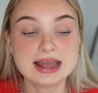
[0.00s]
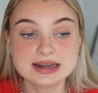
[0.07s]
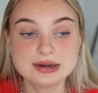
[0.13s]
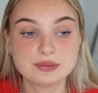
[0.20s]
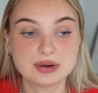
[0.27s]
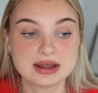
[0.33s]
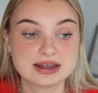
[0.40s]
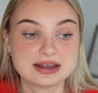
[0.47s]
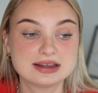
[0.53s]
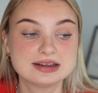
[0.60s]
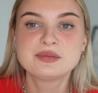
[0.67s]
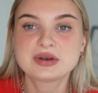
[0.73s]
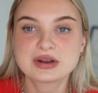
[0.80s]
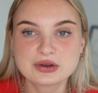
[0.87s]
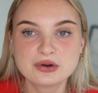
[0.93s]
Anyway,
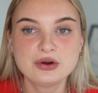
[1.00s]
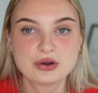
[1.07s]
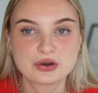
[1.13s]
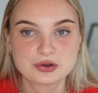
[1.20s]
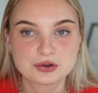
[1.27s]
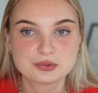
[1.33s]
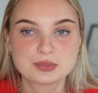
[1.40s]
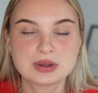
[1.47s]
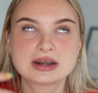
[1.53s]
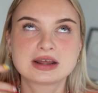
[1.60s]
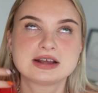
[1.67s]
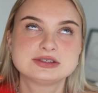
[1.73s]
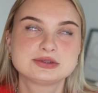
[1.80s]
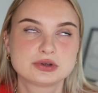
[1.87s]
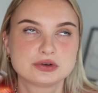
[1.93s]
when I got home and
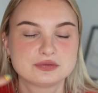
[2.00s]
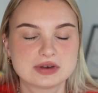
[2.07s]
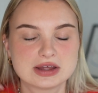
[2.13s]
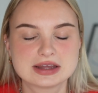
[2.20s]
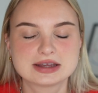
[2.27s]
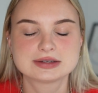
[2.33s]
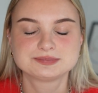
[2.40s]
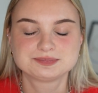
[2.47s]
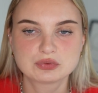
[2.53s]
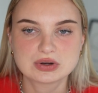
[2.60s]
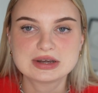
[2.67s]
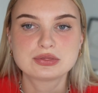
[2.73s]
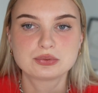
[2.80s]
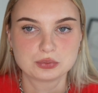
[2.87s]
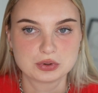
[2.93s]
I sort of like
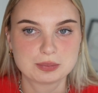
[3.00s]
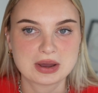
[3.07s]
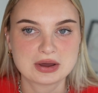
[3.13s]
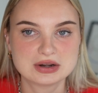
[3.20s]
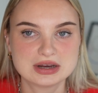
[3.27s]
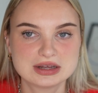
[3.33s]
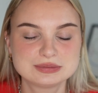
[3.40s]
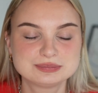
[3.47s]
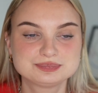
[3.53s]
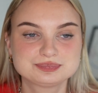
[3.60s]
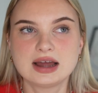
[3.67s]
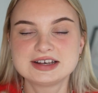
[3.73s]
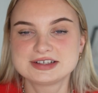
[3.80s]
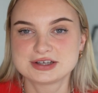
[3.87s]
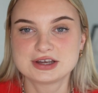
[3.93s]
really thought about it,
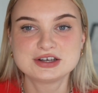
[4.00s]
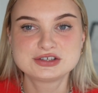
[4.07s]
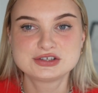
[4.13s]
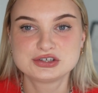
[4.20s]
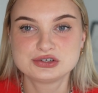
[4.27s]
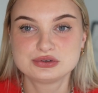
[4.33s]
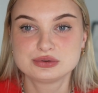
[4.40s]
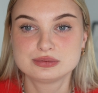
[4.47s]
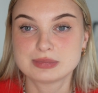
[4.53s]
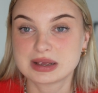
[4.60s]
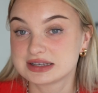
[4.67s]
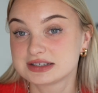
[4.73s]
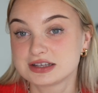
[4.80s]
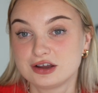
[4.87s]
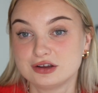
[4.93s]
I decided to
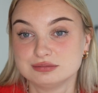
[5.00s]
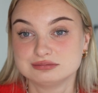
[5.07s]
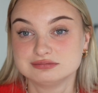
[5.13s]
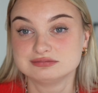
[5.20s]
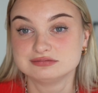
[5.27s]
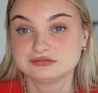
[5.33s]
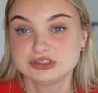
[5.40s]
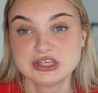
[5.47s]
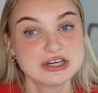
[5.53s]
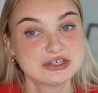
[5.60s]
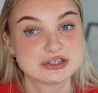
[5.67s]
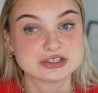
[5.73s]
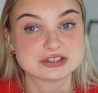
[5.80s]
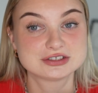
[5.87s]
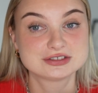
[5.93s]
make some
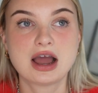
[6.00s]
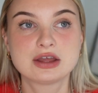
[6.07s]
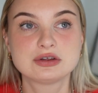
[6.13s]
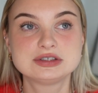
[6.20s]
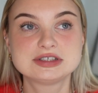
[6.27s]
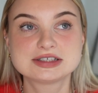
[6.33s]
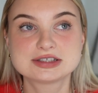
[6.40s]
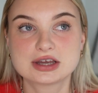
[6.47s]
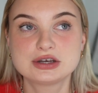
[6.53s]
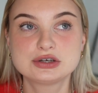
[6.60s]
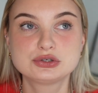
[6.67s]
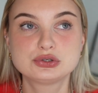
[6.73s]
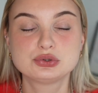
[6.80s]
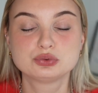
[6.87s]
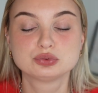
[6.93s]
changes. I decided
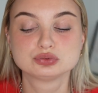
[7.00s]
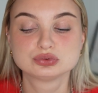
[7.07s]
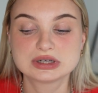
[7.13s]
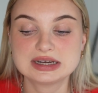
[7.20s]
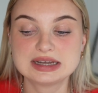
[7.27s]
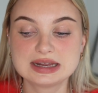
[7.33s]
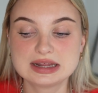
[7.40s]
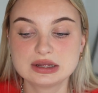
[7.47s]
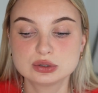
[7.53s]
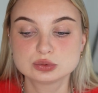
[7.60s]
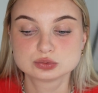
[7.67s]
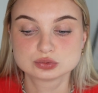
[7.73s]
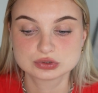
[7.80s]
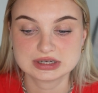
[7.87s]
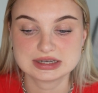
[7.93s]
to really,
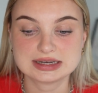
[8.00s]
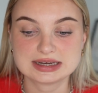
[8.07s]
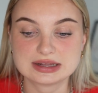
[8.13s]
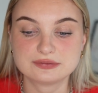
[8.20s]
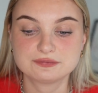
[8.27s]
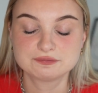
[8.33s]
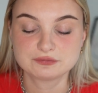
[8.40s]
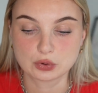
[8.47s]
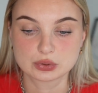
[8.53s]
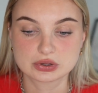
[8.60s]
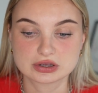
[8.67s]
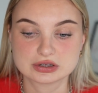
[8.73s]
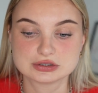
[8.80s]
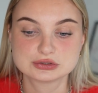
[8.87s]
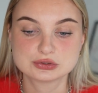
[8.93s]
really
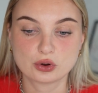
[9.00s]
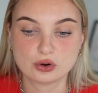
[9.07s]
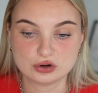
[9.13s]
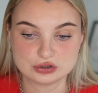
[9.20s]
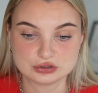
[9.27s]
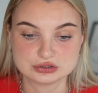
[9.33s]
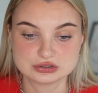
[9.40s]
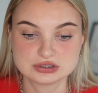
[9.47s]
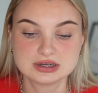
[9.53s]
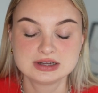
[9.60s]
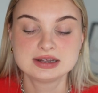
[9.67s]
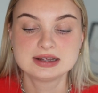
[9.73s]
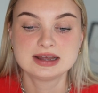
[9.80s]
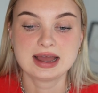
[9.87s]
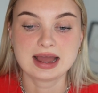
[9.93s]
focus on
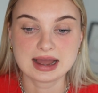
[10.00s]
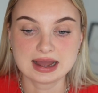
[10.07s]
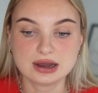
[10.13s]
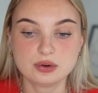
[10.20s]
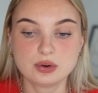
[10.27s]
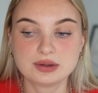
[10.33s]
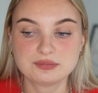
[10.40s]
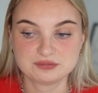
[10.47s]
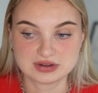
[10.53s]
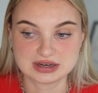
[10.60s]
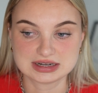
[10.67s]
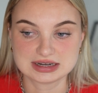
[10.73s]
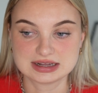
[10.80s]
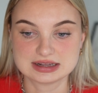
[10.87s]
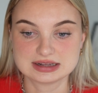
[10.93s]
how I'm
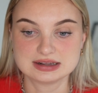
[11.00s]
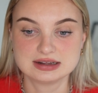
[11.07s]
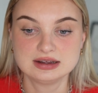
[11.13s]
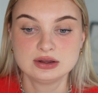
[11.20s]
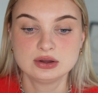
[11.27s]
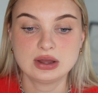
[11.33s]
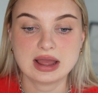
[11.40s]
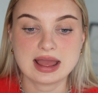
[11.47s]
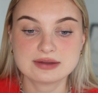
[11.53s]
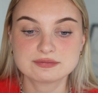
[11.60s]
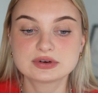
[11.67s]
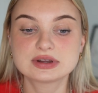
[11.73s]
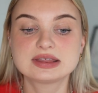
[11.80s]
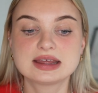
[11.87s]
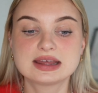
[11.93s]
feeling,
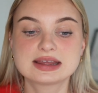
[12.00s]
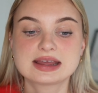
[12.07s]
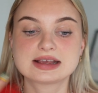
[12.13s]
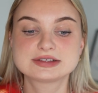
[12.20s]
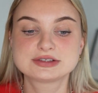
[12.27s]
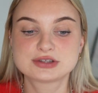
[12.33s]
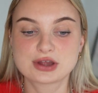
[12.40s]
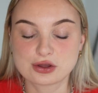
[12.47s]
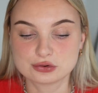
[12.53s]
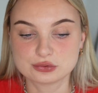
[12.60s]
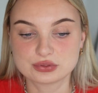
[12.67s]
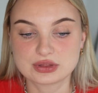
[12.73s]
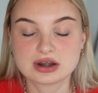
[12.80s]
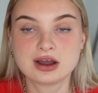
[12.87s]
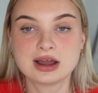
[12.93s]
everything
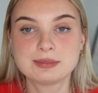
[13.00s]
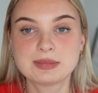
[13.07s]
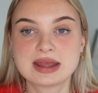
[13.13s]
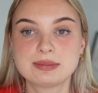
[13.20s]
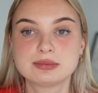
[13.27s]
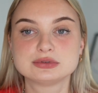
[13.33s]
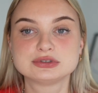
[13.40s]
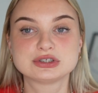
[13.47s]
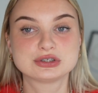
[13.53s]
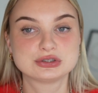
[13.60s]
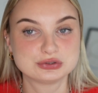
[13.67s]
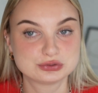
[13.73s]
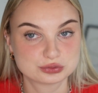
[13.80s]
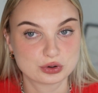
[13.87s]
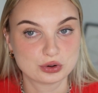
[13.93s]
external that I'm able to
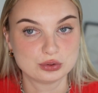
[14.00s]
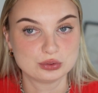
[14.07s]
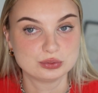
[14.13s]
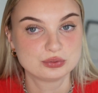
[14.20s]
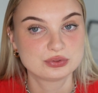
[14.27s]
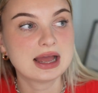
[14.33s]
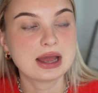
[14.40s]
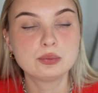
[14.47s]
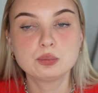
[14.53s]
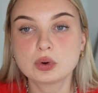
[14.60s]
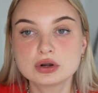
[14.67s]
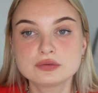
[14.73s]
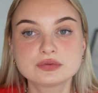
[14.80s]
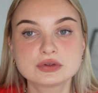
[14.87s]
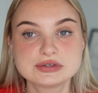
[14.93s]
control. And
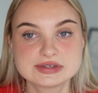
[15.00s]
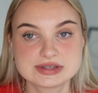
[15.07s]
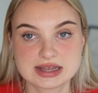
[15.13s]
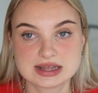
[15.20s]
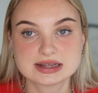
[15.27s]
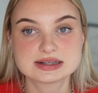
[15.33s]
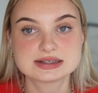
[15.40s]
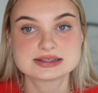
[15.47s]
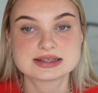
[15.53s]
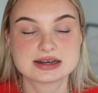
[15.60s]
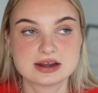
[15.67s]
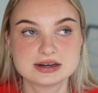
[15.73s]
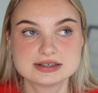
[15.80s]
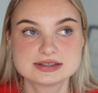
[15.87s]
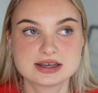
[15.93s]
one of those things that
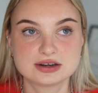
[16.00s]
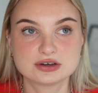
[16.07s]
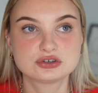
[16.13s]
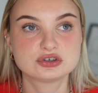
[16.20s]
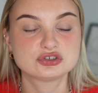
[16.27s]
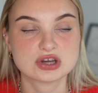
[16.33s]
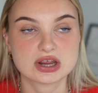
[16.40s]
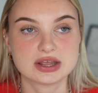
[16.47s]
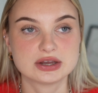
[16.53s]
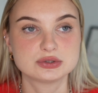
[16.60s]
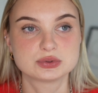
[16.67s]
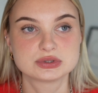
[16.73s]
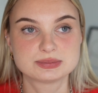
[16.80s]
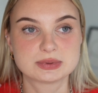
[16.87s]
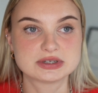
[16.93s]
I decided to
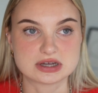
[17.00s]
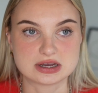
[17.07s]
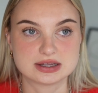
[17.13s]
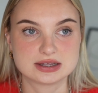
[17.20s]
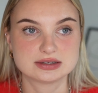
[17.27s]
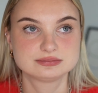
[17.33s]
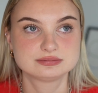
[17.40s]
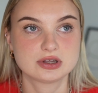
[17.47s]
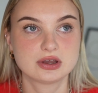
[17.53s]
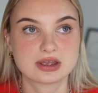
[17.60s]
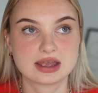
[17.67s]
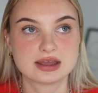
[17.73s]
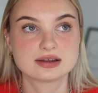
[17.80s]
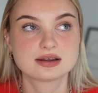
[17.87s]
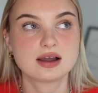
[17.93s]
change was my diet,
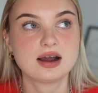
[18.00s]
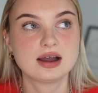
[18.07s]
okay?